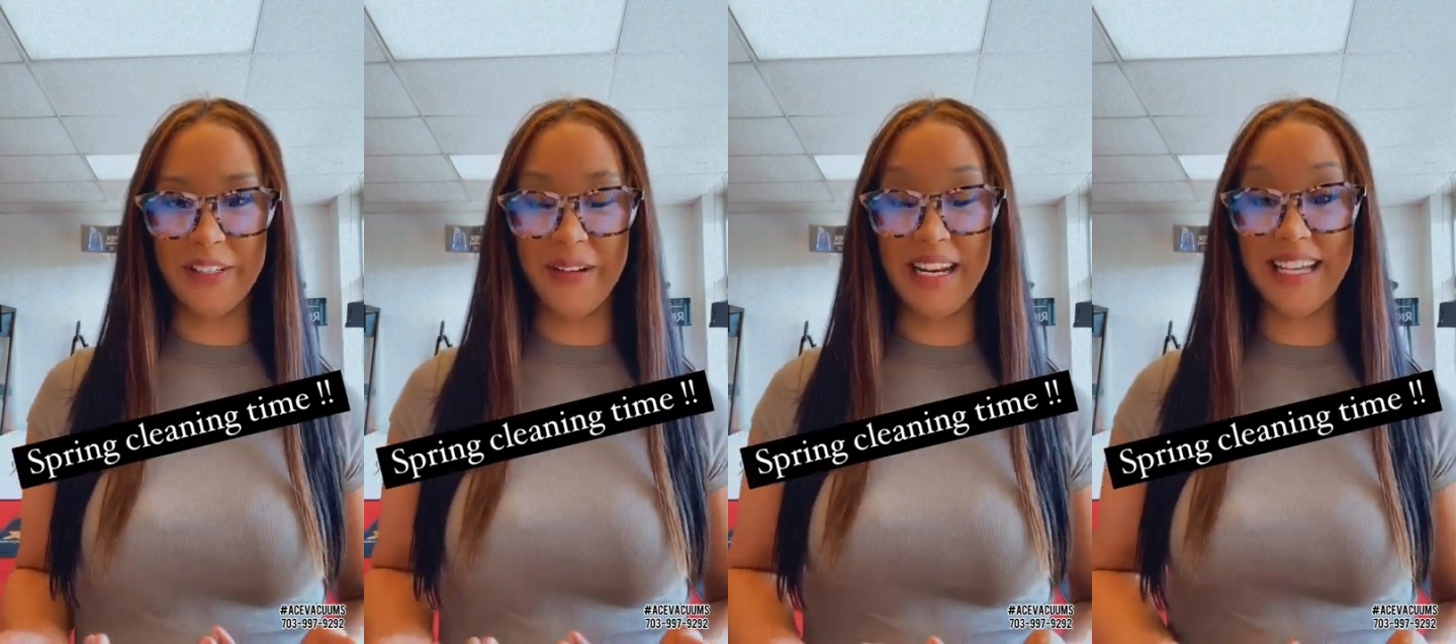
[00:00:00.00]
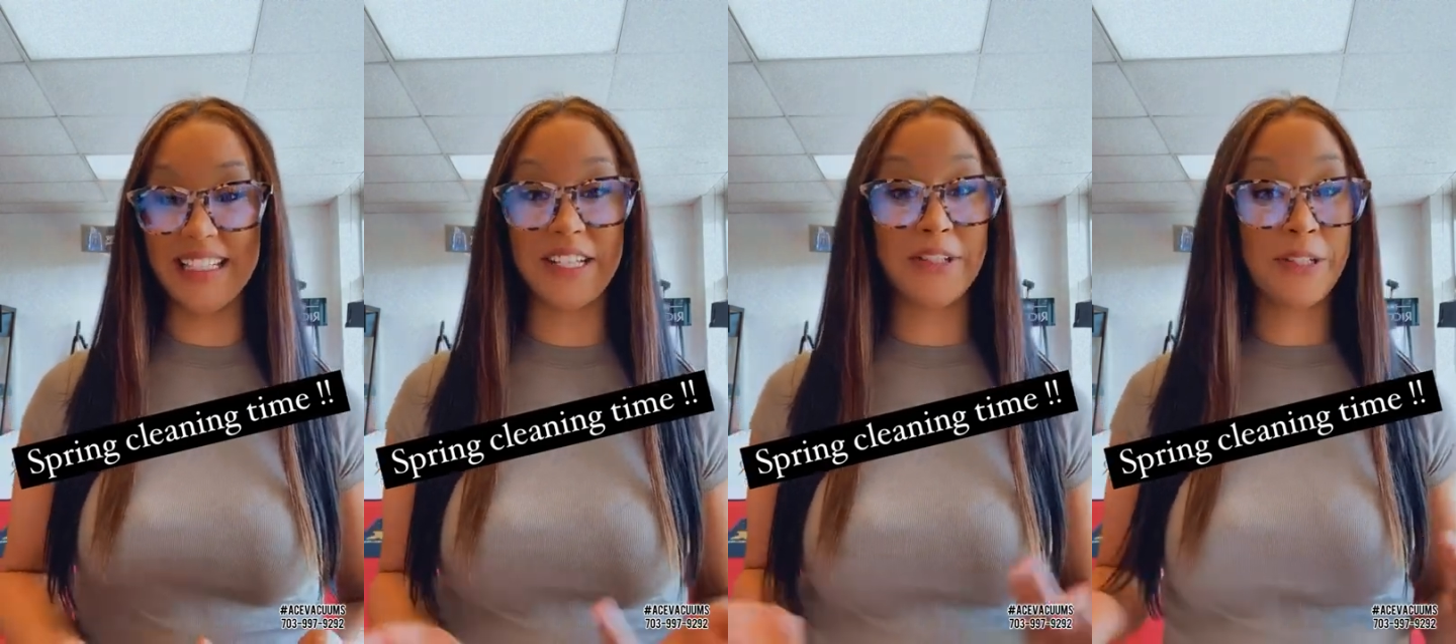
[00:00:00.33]
So it
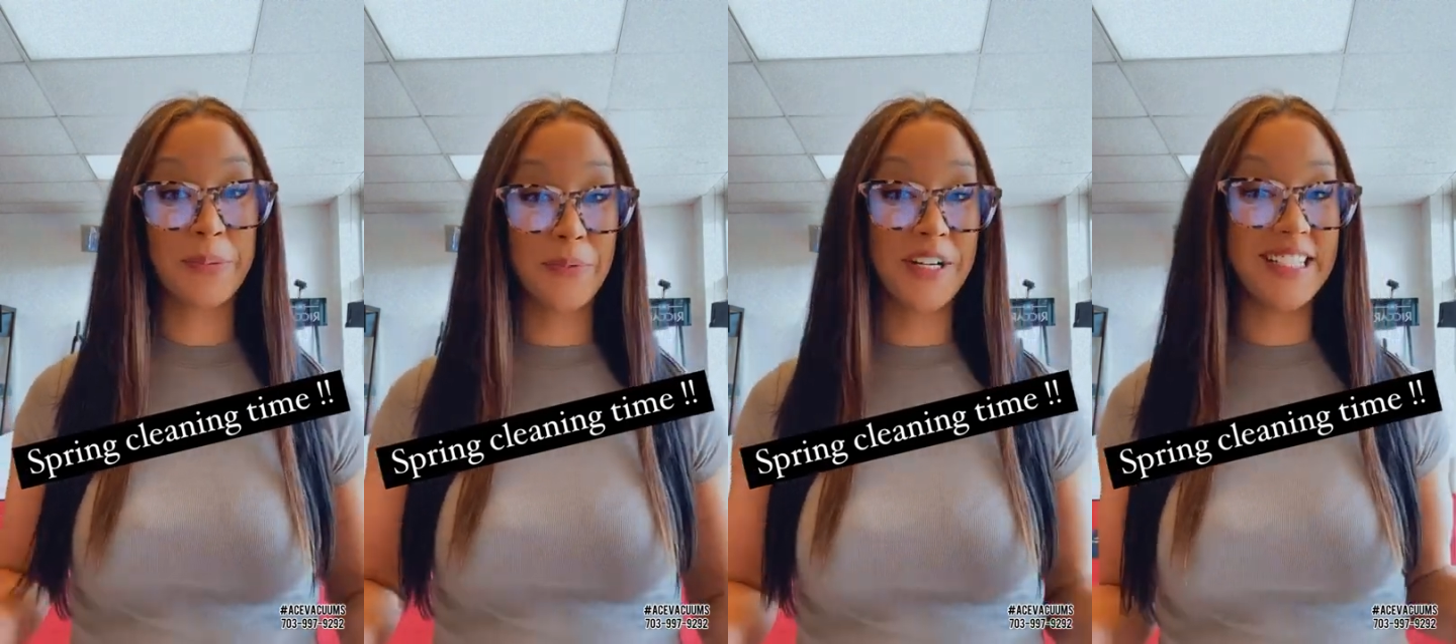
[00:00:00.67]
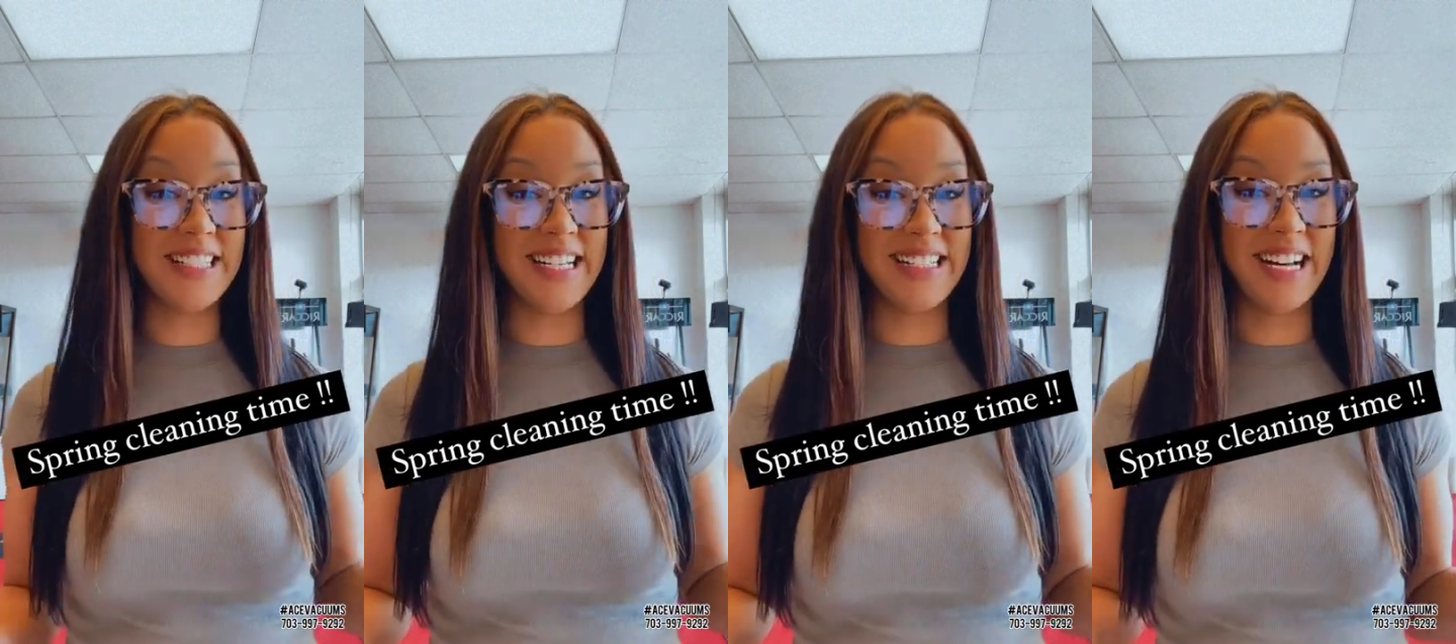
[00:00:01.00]
is spring
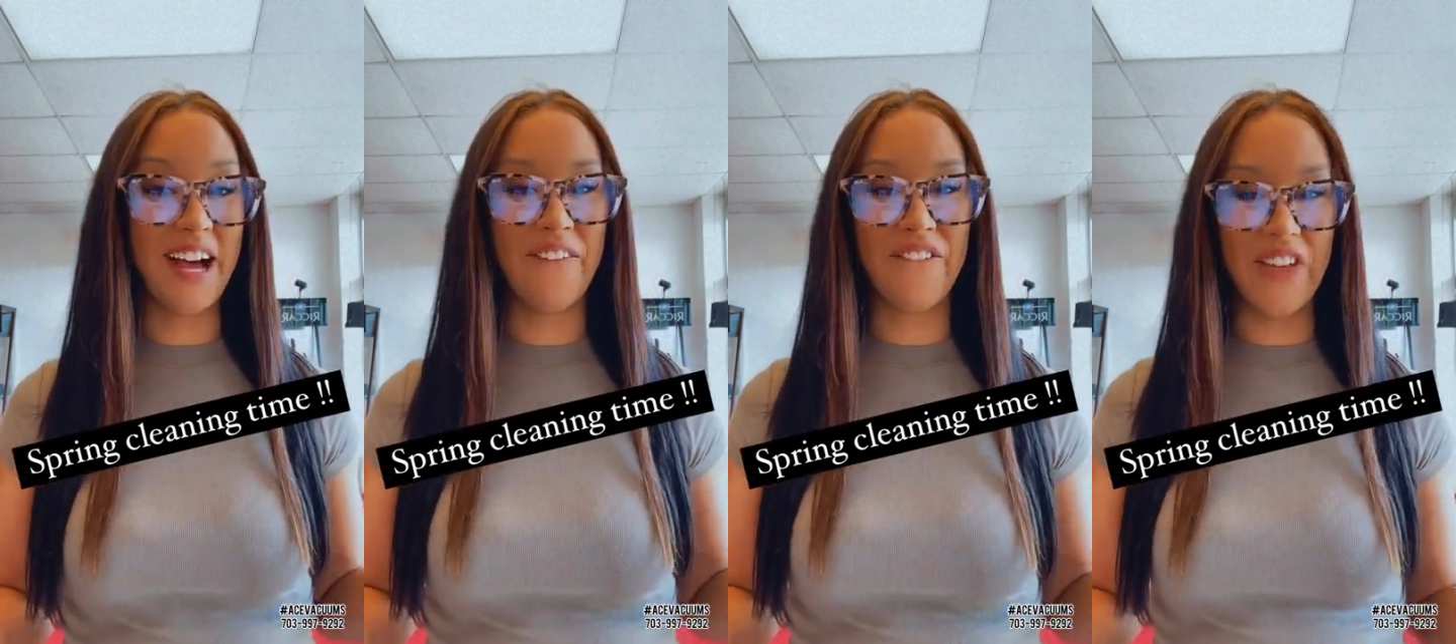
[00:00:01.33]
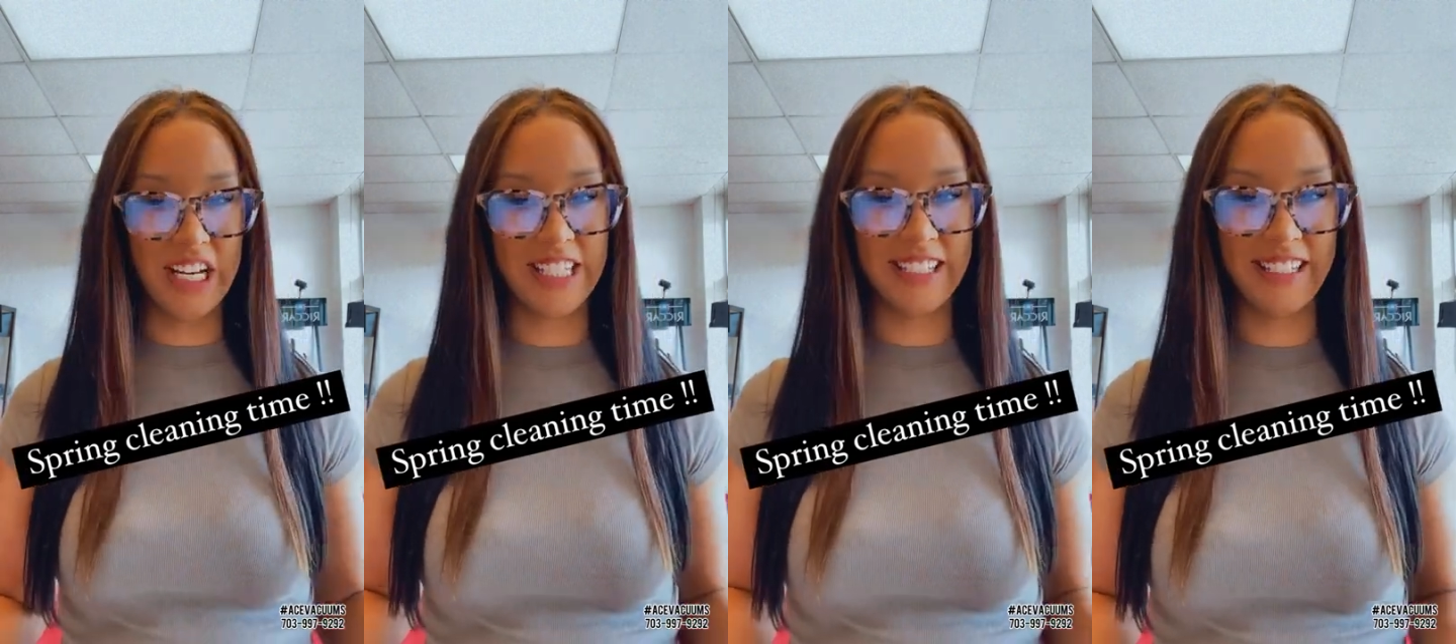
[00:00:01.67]
season
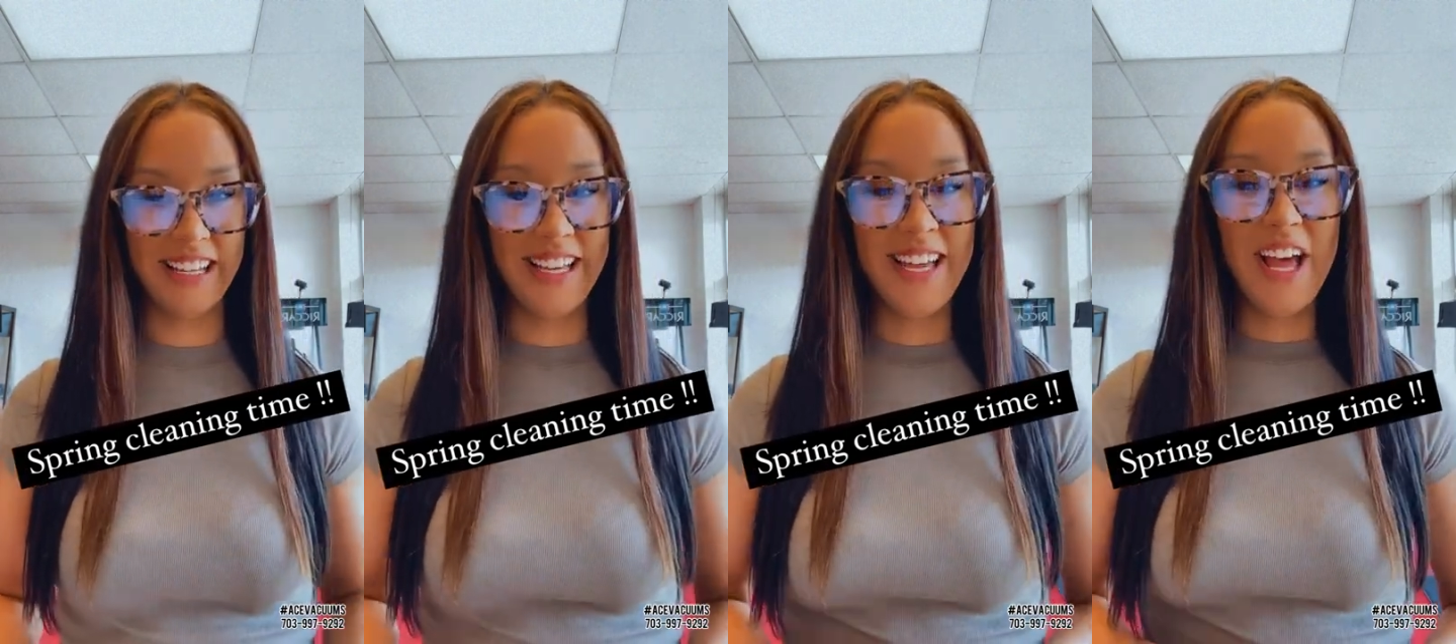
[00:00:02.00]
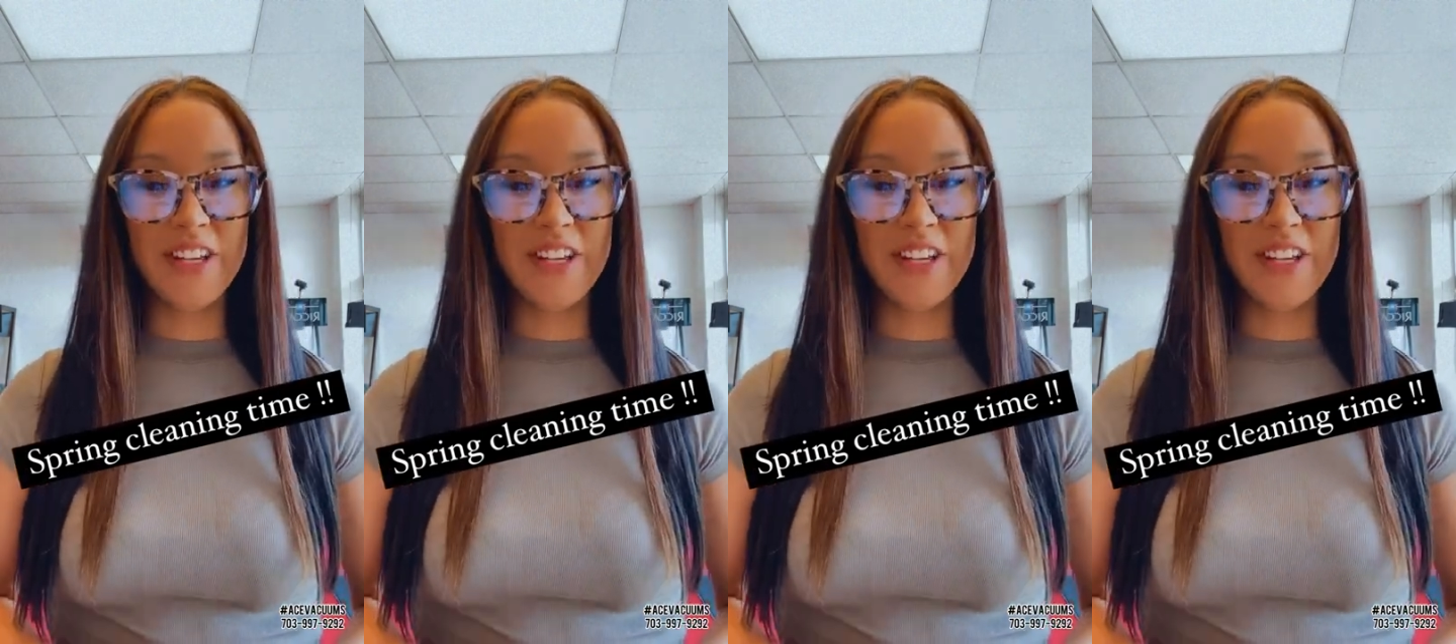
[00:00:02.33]
officially.